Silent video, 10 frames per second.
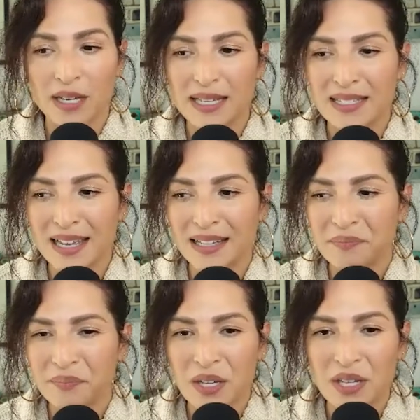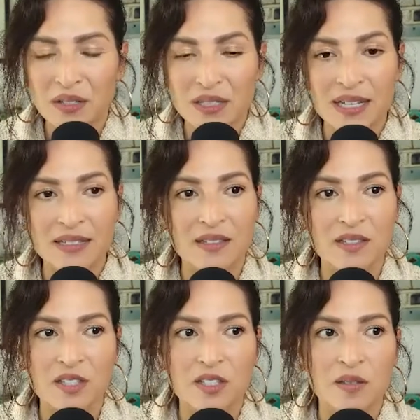He's like he looks like a
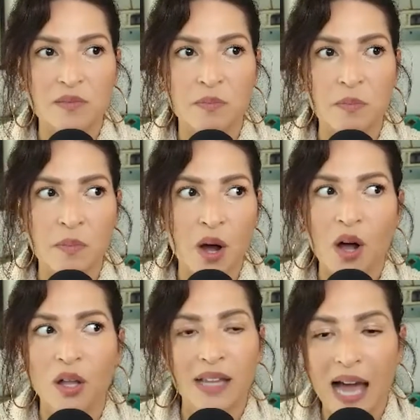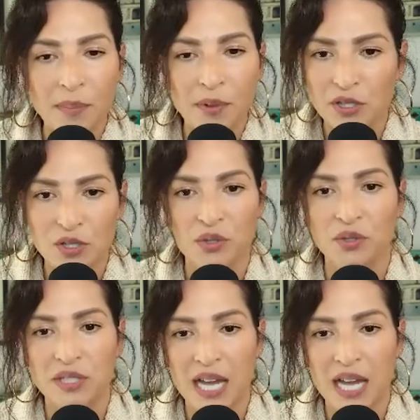small labradoodle